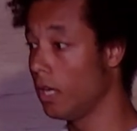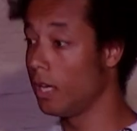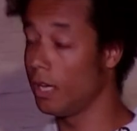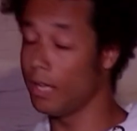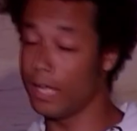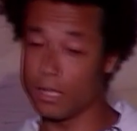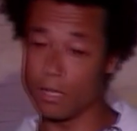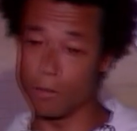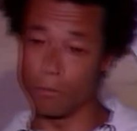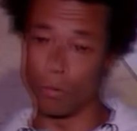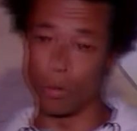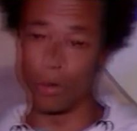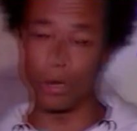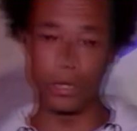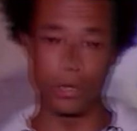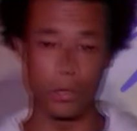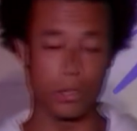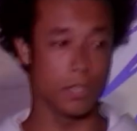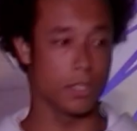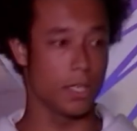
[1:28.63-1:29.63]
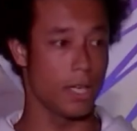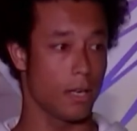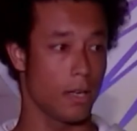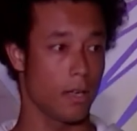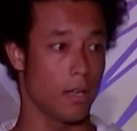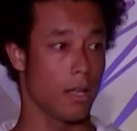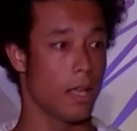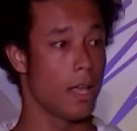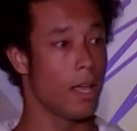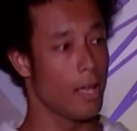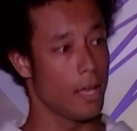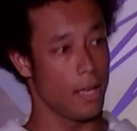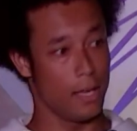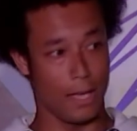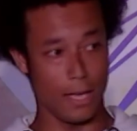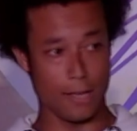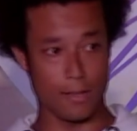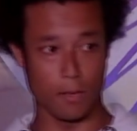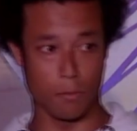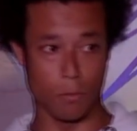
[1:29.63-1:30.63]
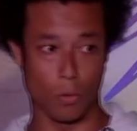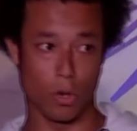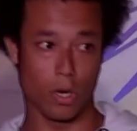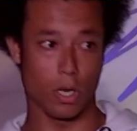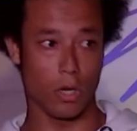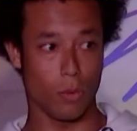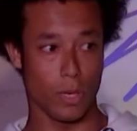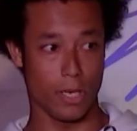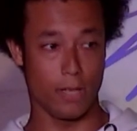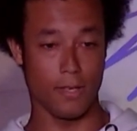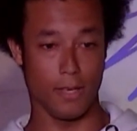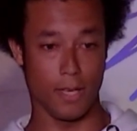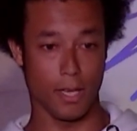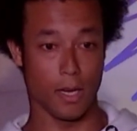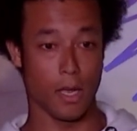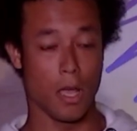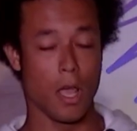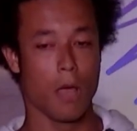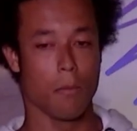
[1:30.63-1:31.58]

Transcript: Getting more users in, getting more liquidity in.